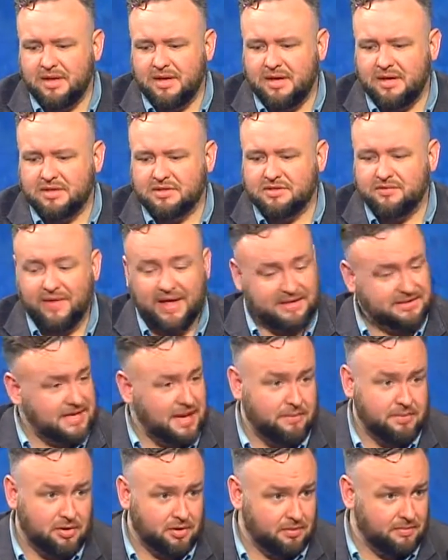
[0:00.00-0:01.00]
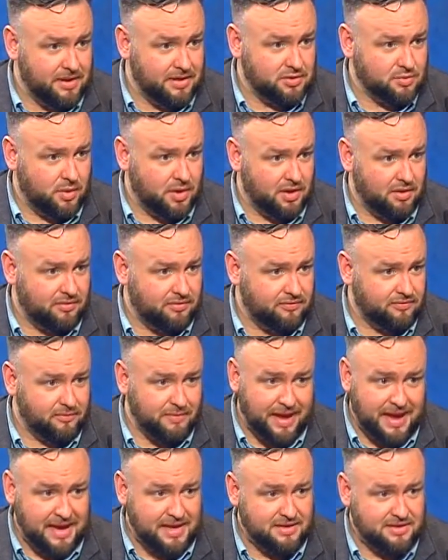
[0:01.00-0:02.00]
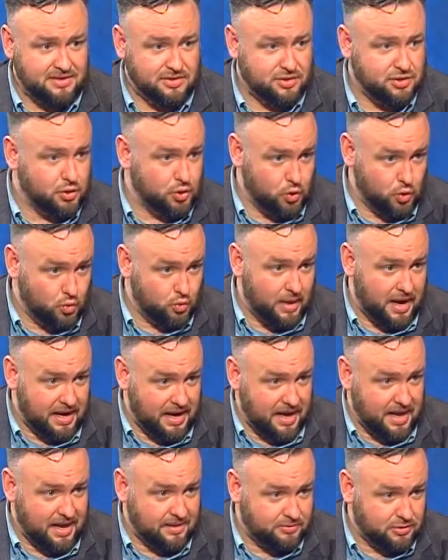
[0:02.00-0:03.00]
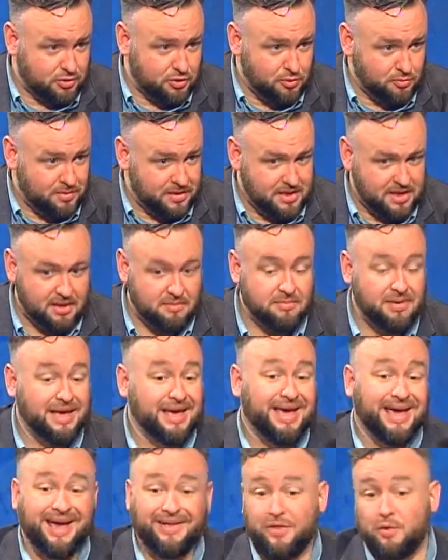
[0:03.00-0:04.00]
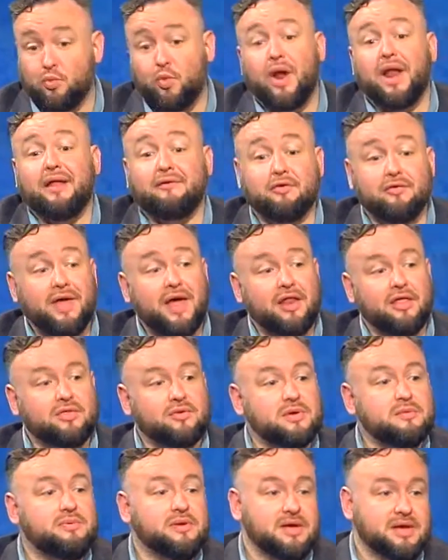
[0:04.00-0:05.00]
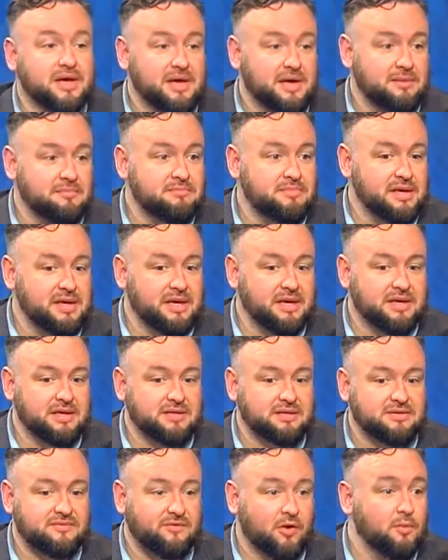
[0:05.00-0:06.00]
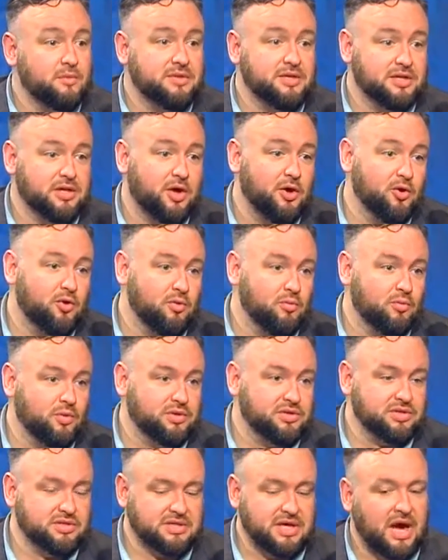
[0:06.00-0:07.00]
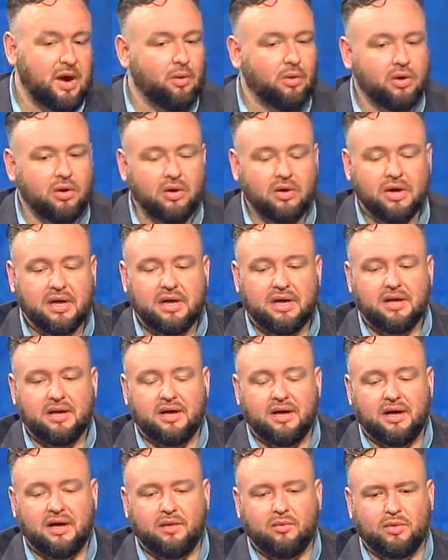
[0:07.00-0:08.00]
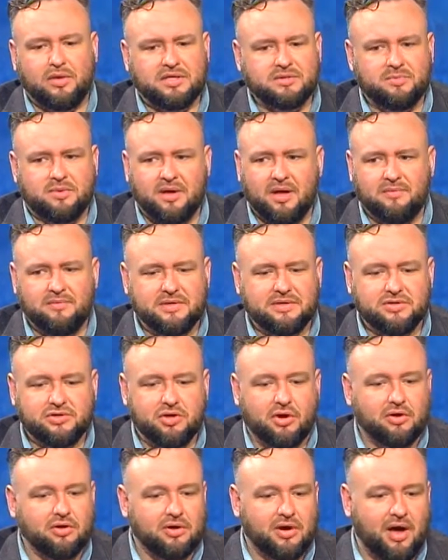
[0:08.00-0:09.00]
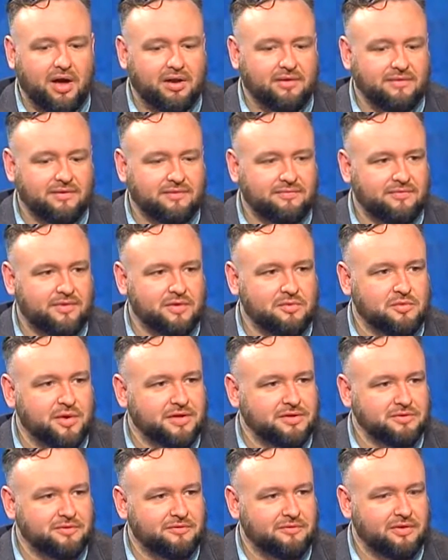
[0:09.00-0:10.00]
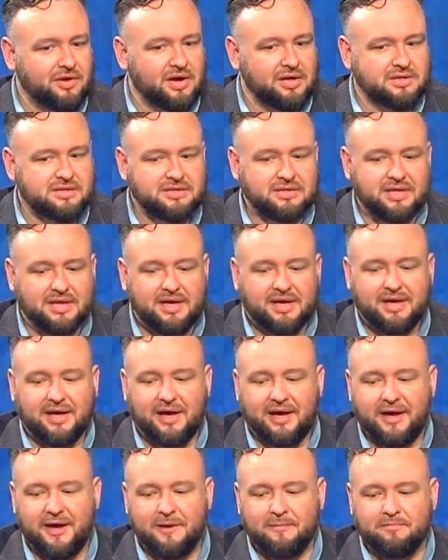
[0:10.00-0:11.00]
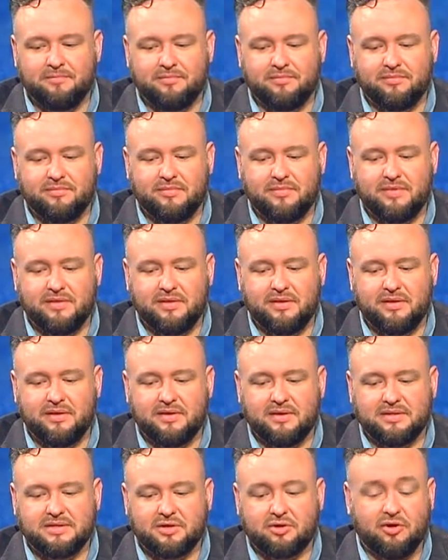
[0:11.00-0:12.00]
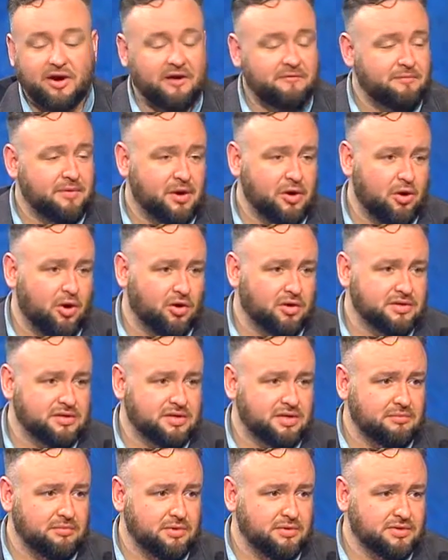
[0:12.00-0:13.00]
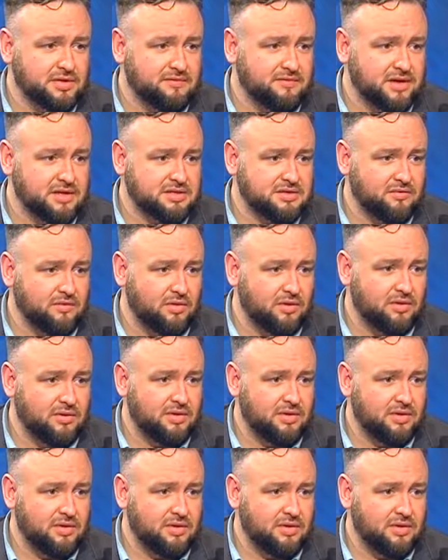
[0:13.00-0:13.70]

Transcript: So that's happening on May 12th from 8 a.m. to 2 p.m. And then right after that at 3 p.m. is Foam at the Dome, which is our what has become this juggernaut of a fundraiser for us. It's a craft beer, artisan, and music festival.